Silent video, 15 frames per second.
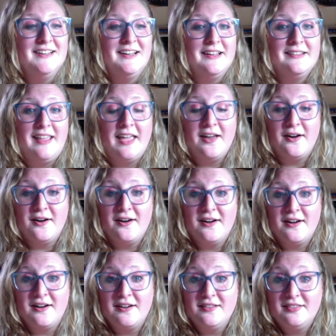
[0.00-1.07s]
They
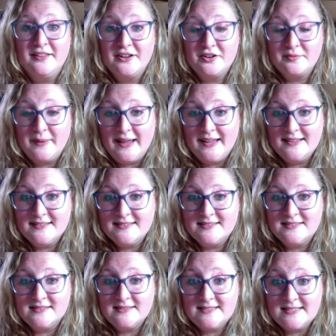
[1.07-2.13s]
are litter mates,
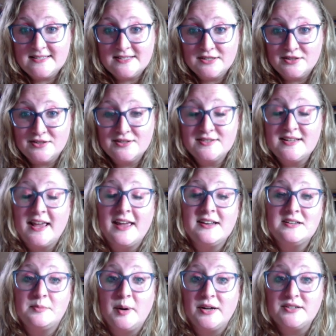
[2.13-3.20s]
sisters, and a
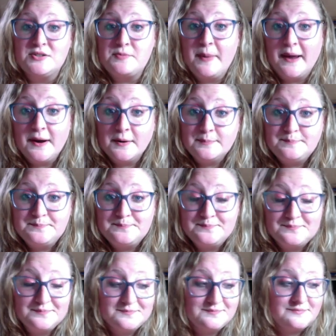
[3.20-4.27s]
bonding pair.
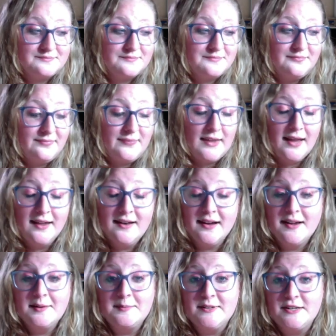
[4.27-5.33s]
And I
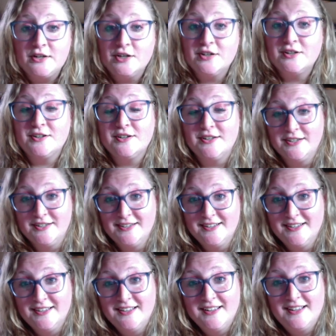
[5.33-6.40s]
am the nerd.
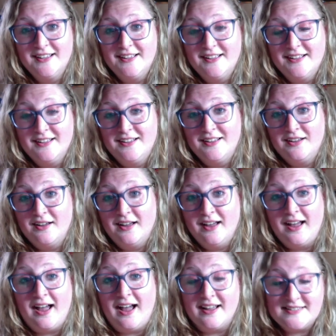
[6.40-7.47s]

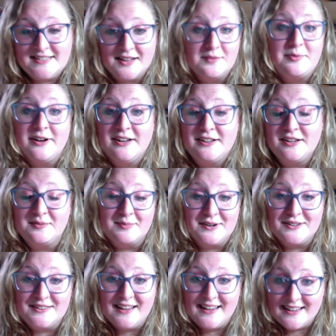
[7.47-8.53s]
I celebrated their
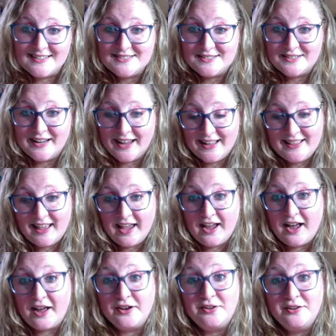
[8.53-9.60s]
birthday yesterday. They
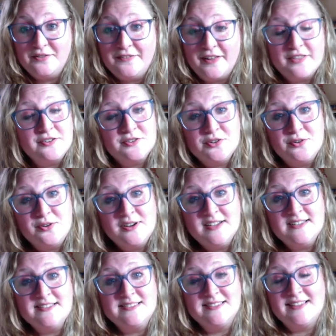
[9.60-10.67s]
got new feather
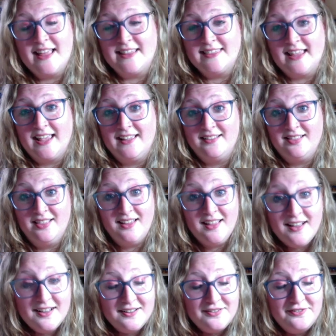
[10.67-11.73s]
toys that they
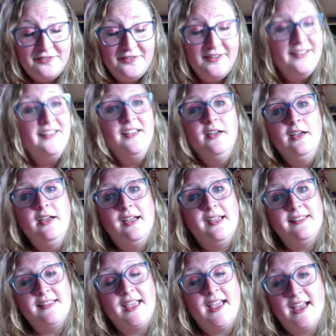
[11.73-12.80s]
love, and
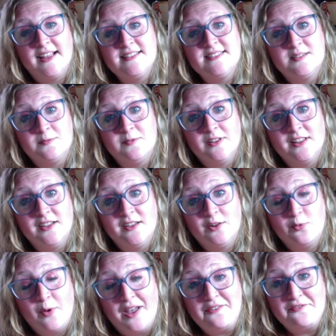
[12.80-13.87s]
they had some really good
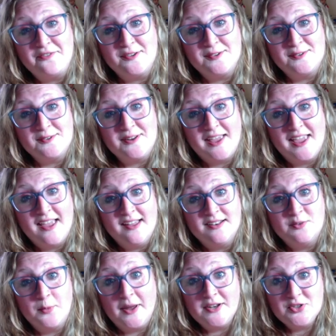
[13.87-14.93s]
wet food and
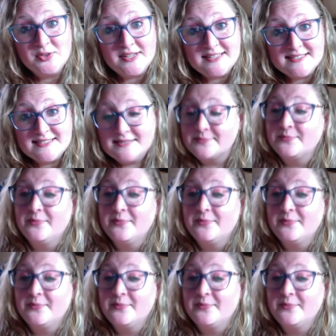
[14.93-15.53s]
wet treats,